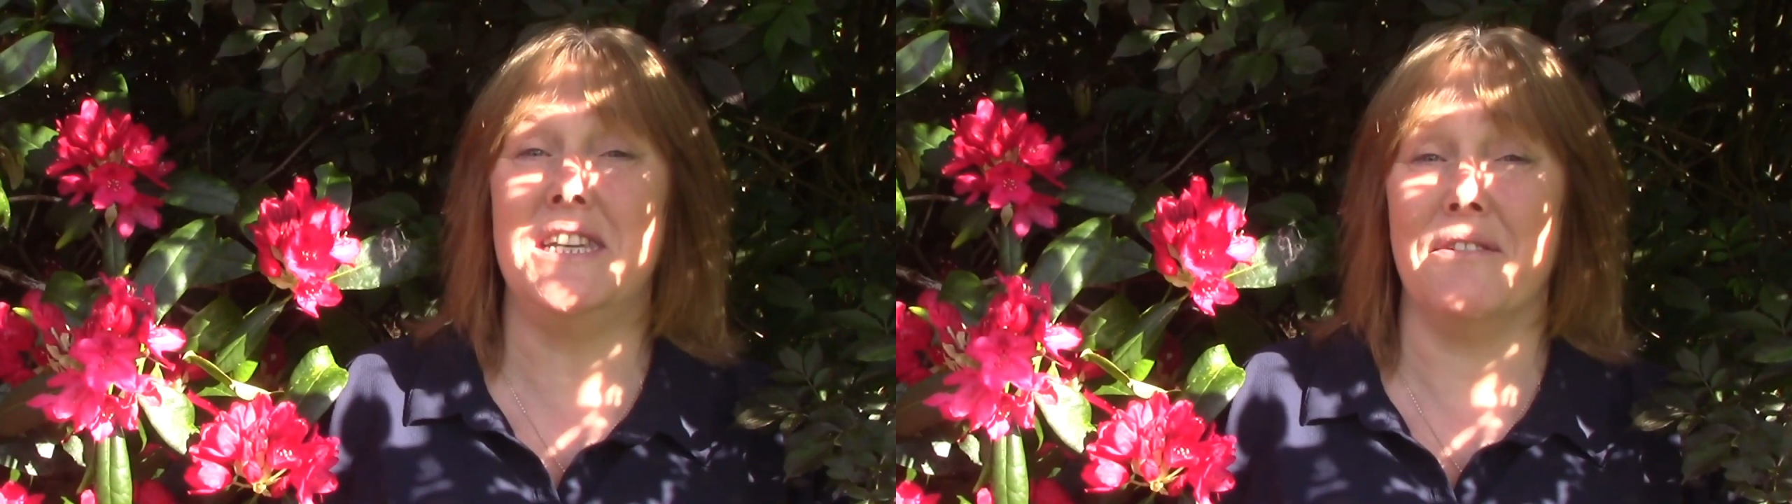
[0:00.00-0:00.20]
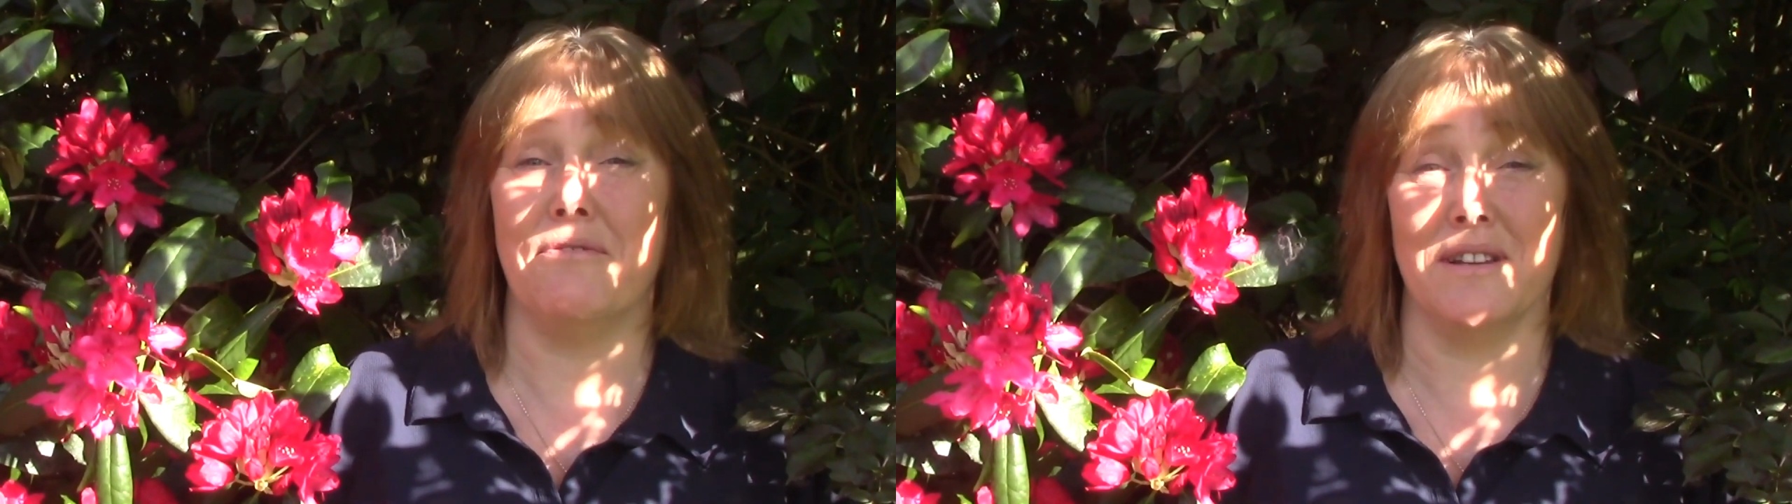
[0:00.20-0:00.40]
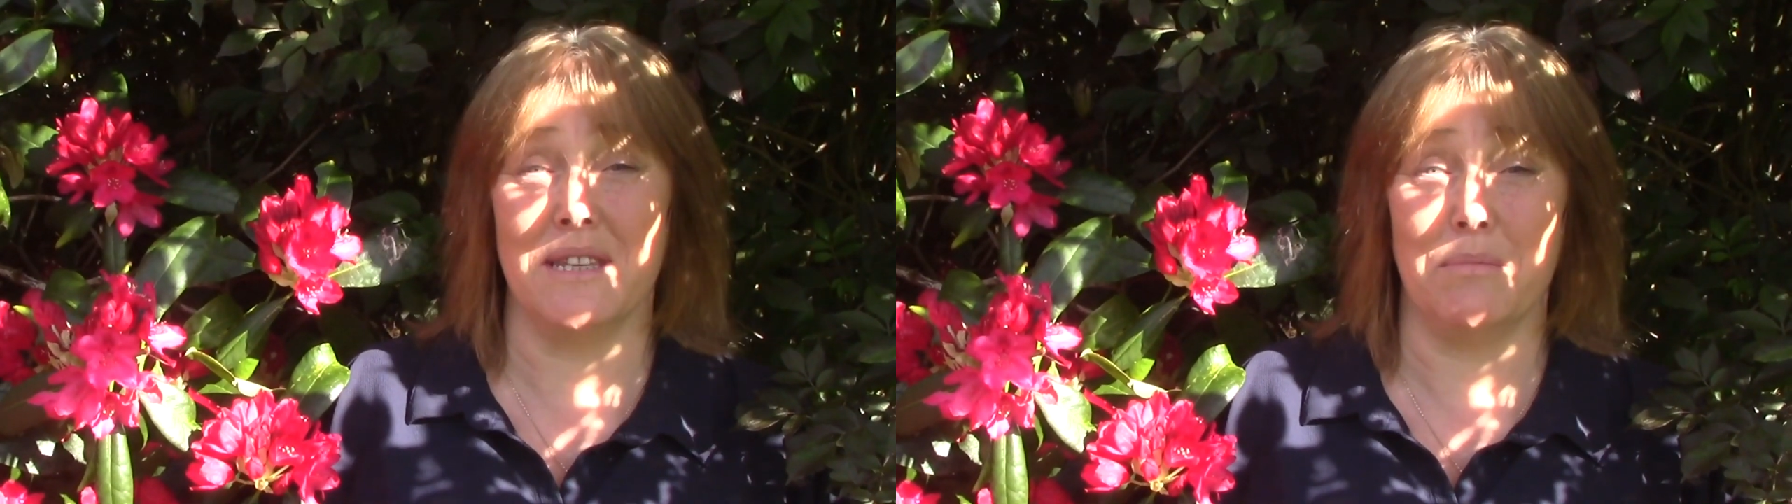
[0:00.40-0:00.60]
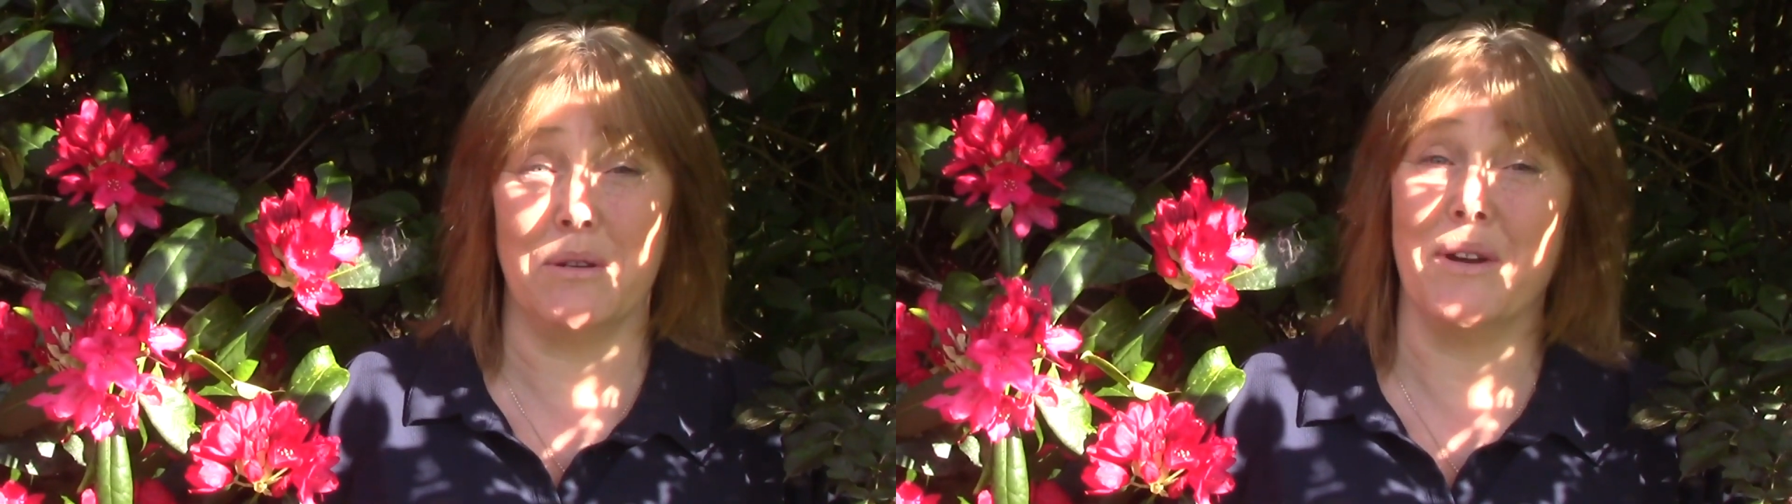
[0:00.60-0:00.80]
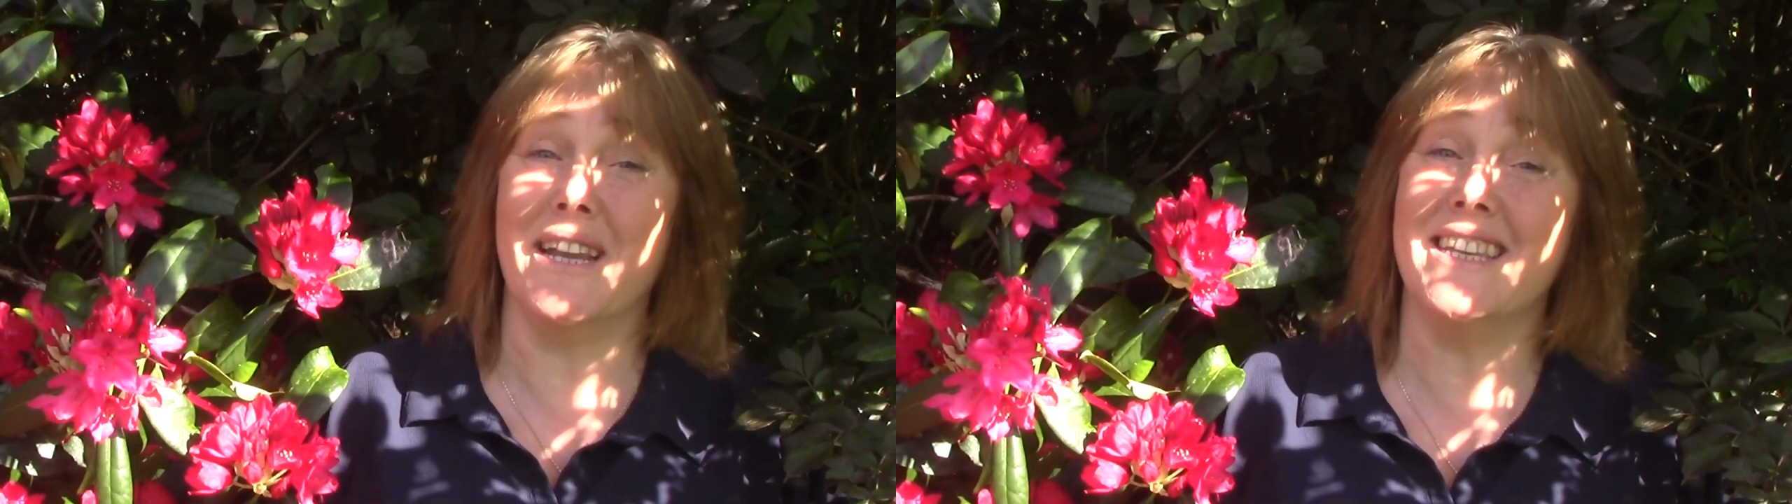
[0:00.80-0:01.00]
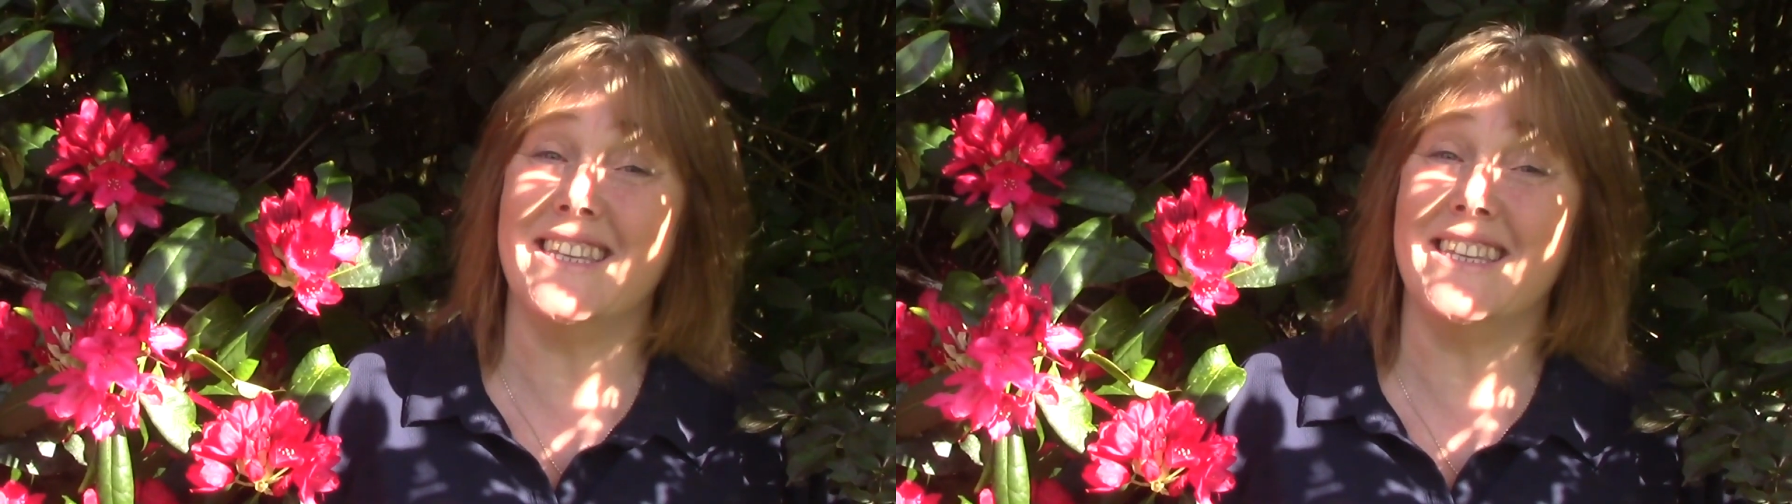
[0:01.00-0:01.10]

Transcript: difference between